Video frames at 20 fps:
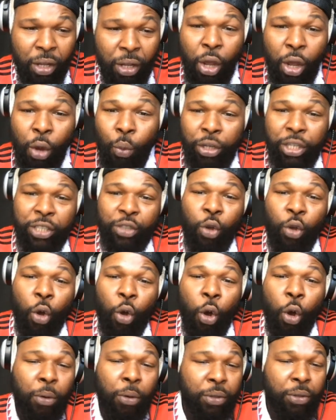which is
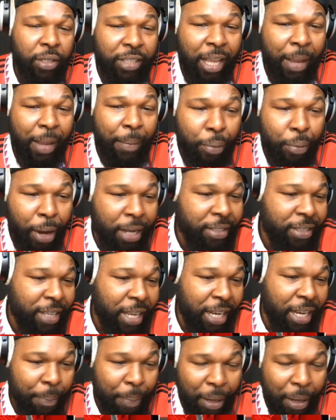almost the same price that
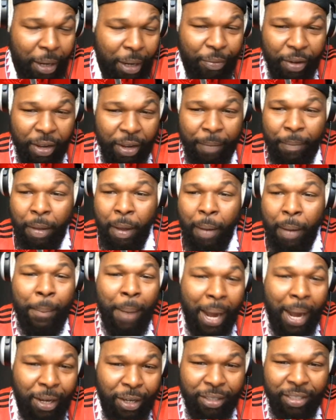they paid for him,
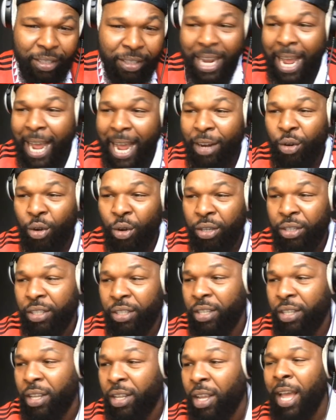minus the add-ons.
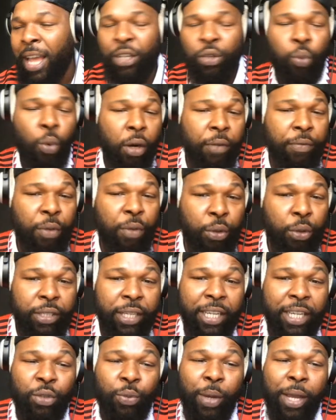It's one of those
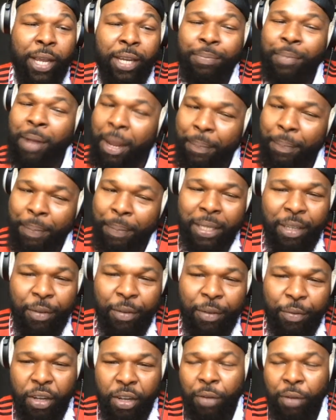things where it might be
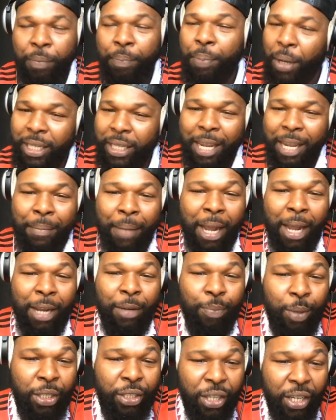difficult, but they might
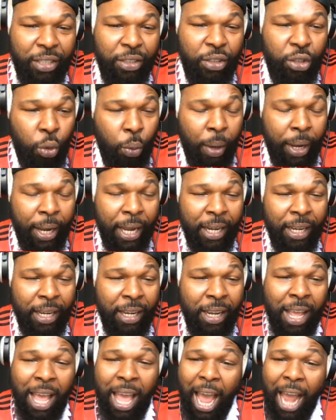be just doing it.
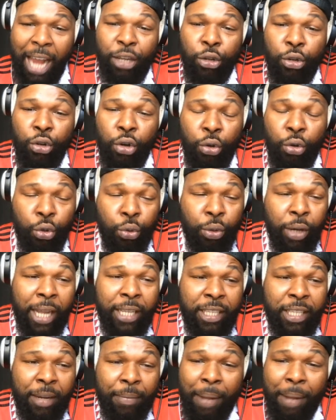And,
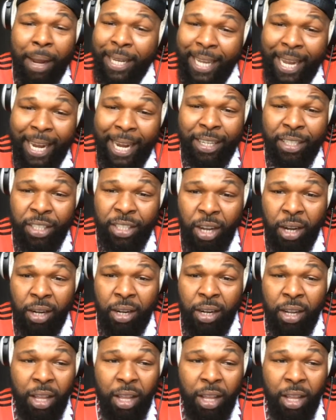United might get it done.